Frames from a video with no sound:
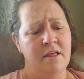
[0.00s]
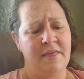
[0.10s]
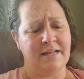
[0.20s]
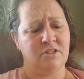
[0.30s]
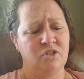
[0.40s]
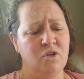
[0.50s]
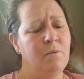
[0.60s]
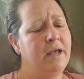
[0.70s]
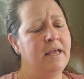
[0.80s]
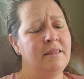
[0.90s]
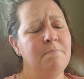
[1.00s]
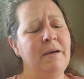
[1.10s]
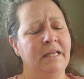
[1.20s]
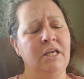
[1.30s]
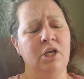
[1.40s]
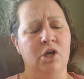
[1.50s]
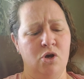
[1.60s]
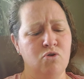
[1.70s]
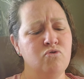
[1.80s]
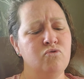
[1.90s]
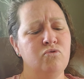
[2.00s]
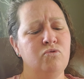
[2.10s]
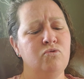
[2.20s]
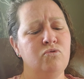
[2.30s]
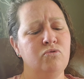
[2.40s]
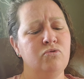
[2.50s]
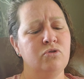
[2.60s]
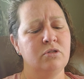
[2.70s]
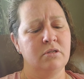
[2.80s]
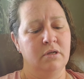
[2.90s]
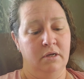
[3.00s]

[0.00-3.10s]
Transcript: that's the way the money goes.